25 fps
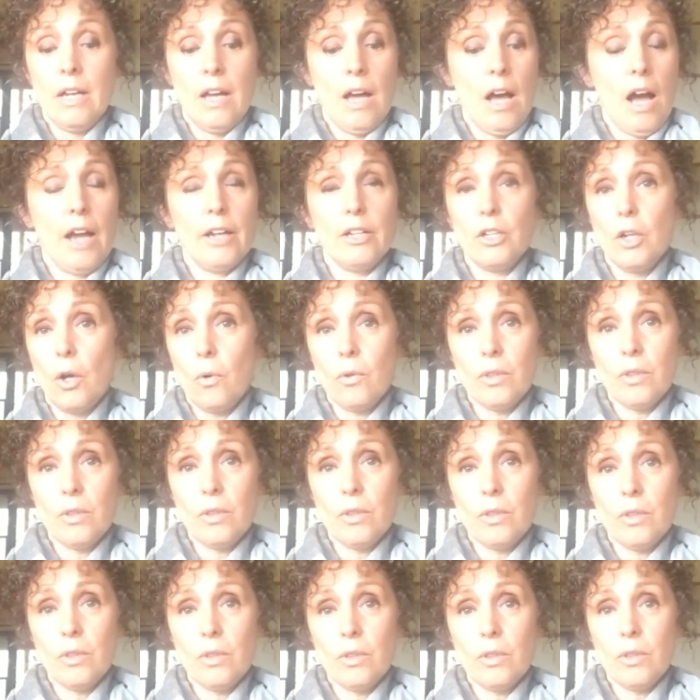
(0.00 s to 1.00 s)
I know the
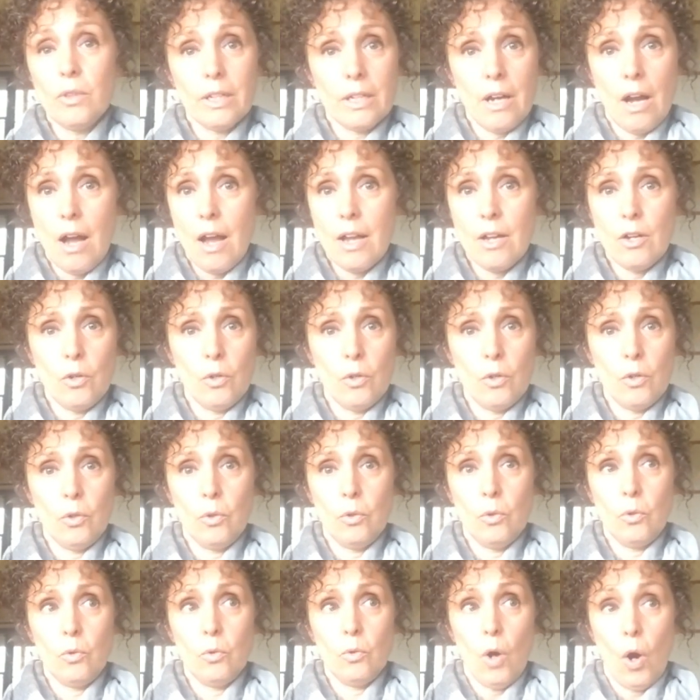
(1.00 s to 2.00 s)
guy
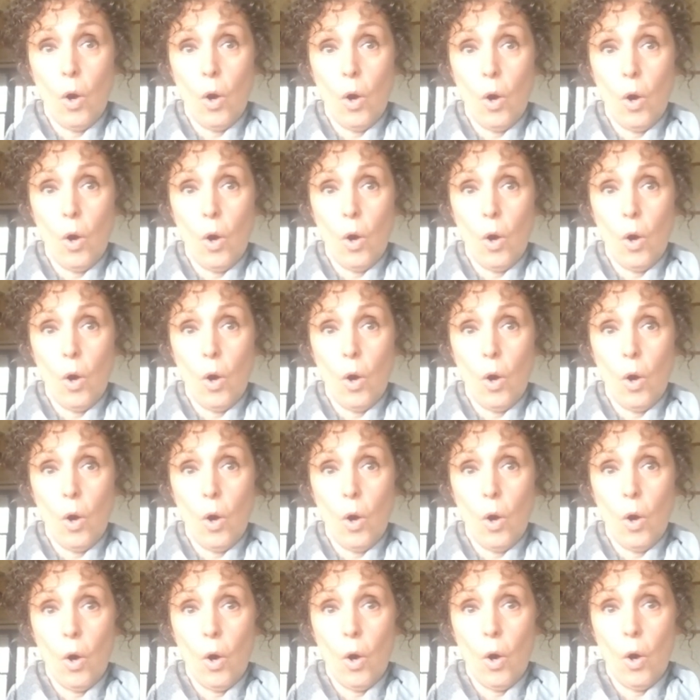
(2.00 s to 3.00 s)
who owns the
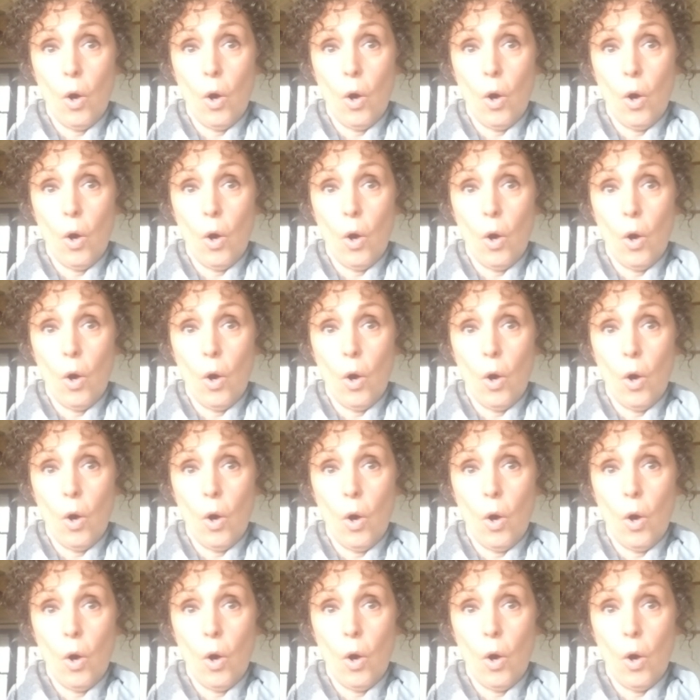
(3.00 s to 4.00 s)
company. I know
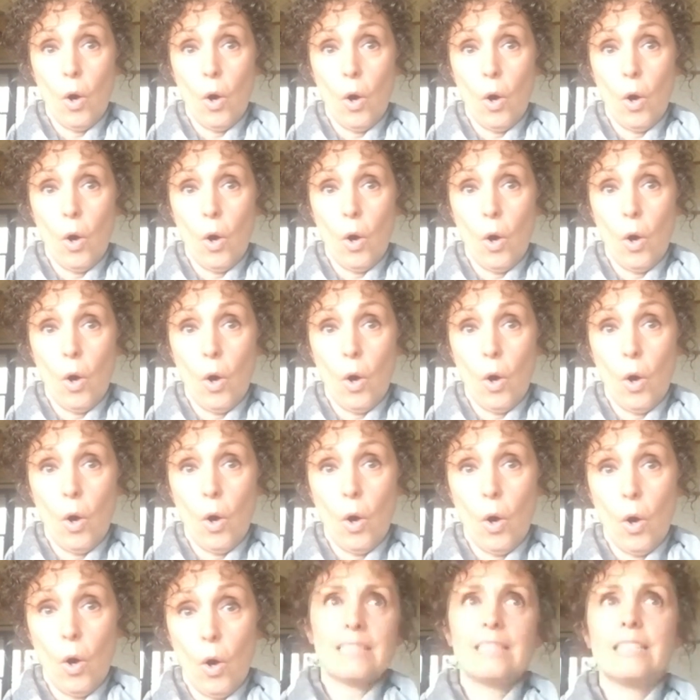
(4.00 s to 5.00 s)
his mentality and
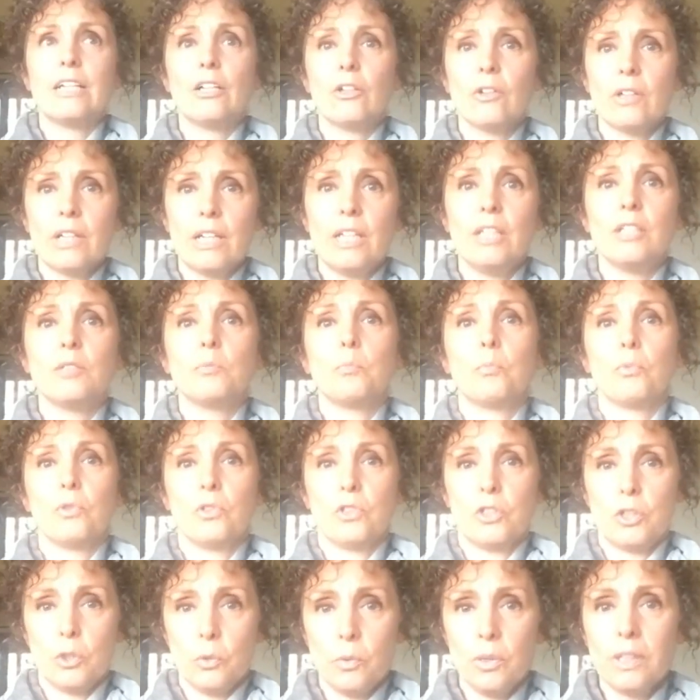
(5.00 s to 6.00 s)
what he wants. He's
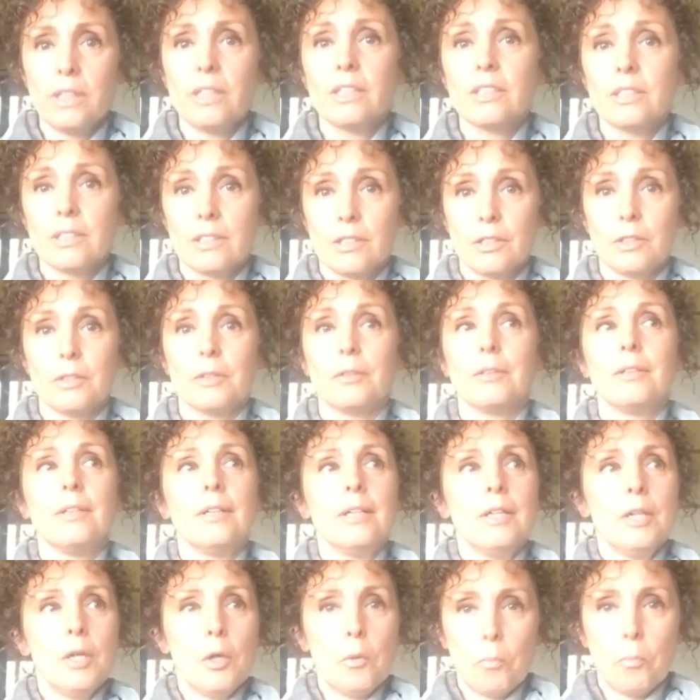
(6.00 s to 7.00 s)
sincere. We're doing this
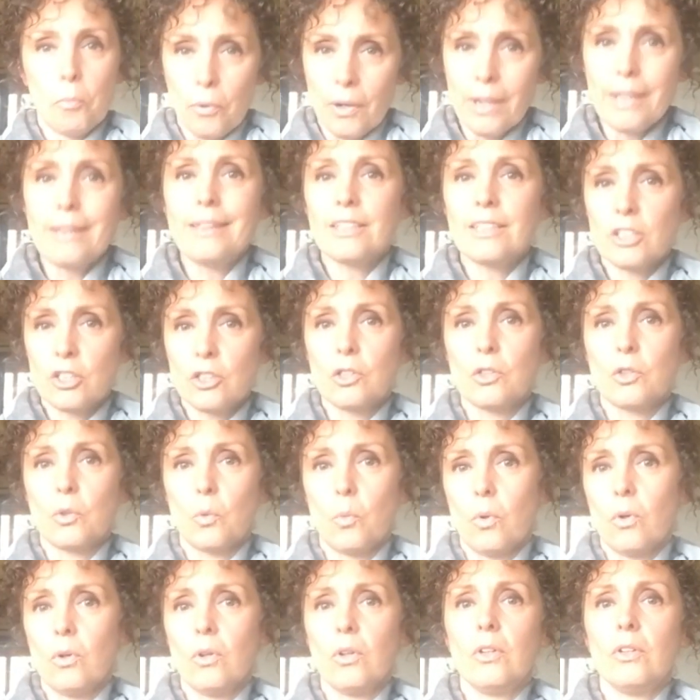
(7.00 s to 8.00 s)
to bring this to the
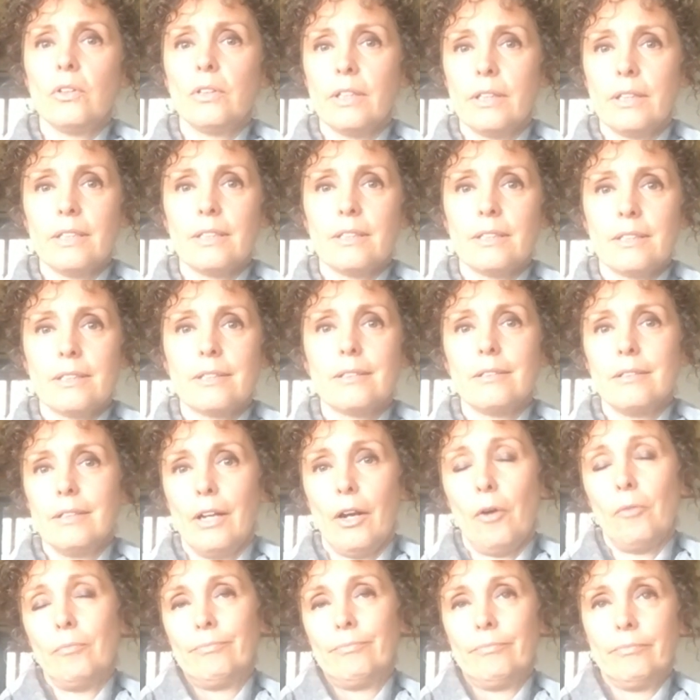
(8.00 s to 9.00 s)
world. And this, of
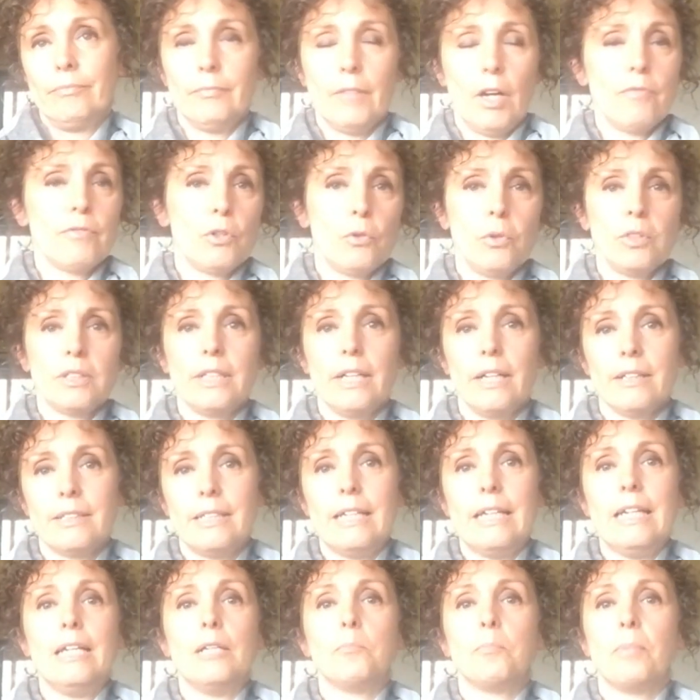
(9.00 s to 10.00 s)
course he has to
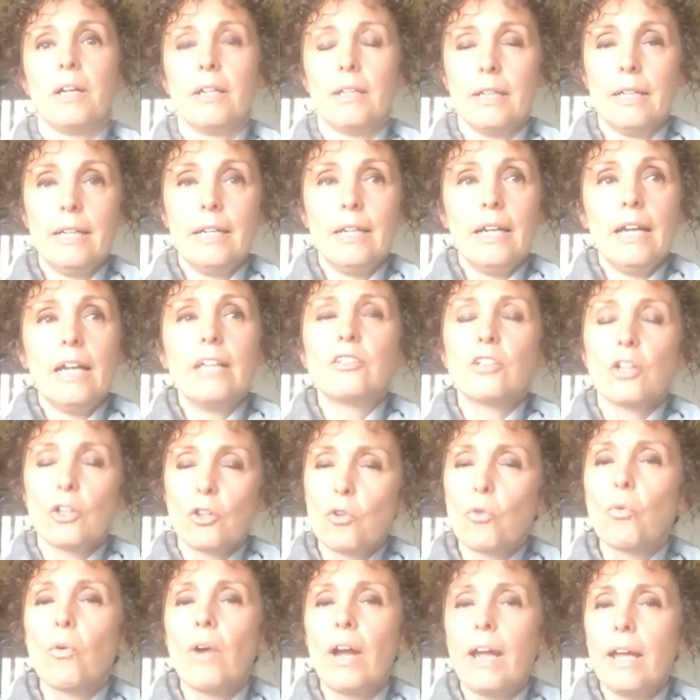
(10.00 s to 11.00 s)
eat, but it's a
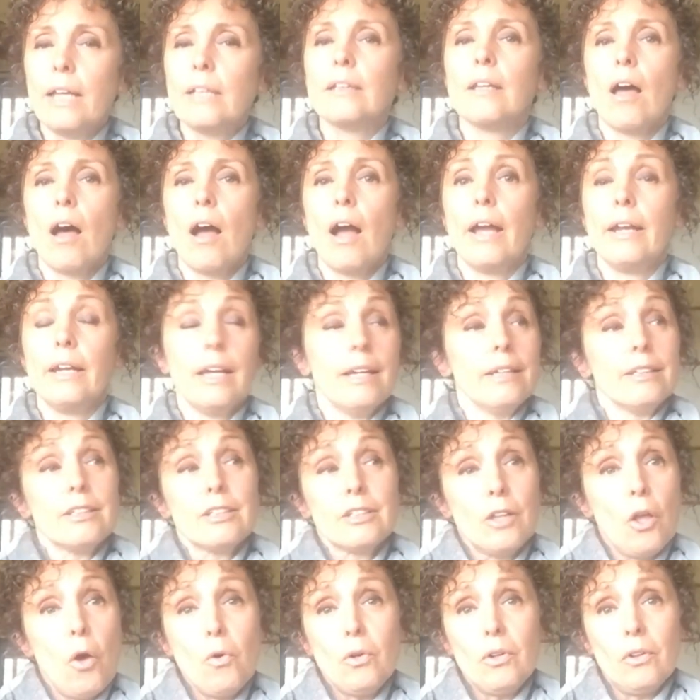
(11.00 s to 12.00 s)
great line, and it's
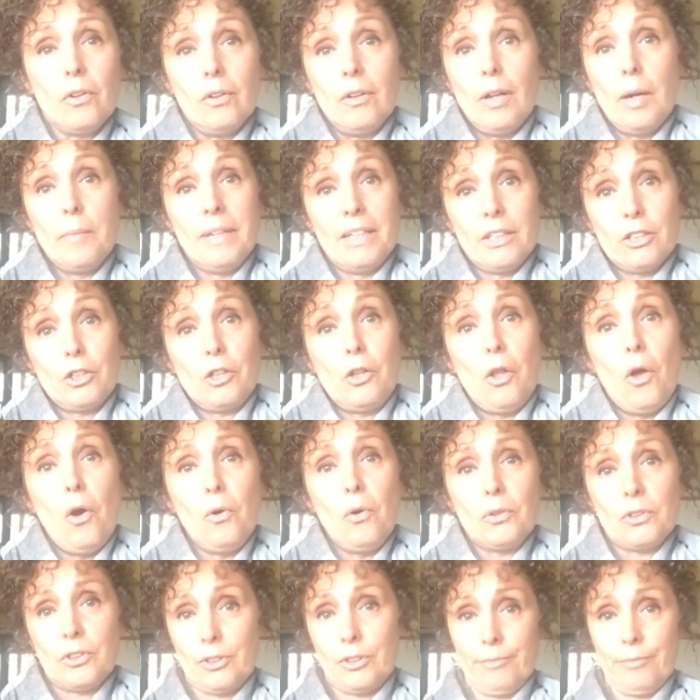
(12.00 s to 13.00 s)
local. I mean, it's close.